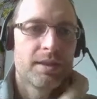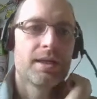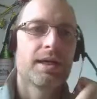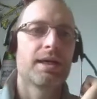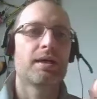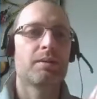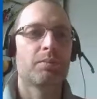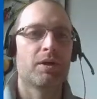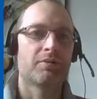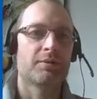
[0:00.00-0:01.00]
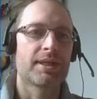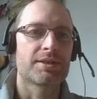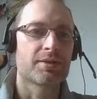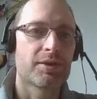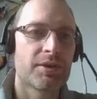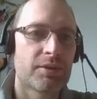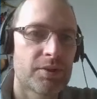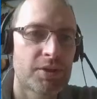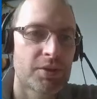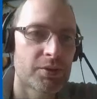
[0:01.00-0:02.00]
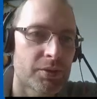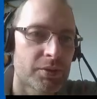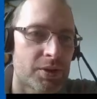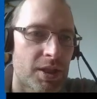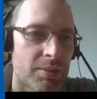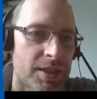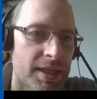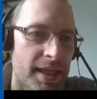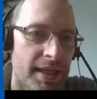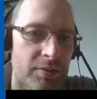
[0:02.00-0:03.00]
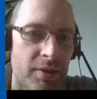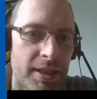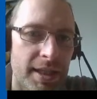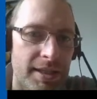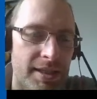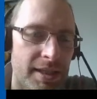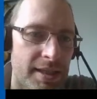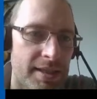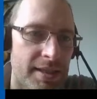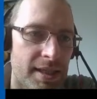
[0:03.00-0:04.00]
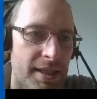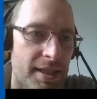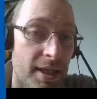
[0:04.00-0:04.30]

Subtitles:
Apart from that, it's on the original chipset. It's running in NTSC.